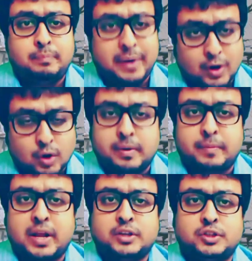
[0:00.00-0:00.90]
payroll
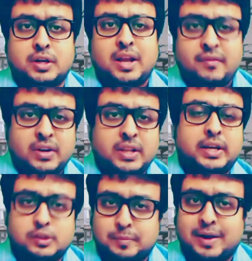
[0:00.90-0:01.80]
preparation.
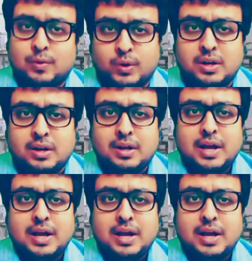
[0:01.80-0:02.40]
Everything is manual,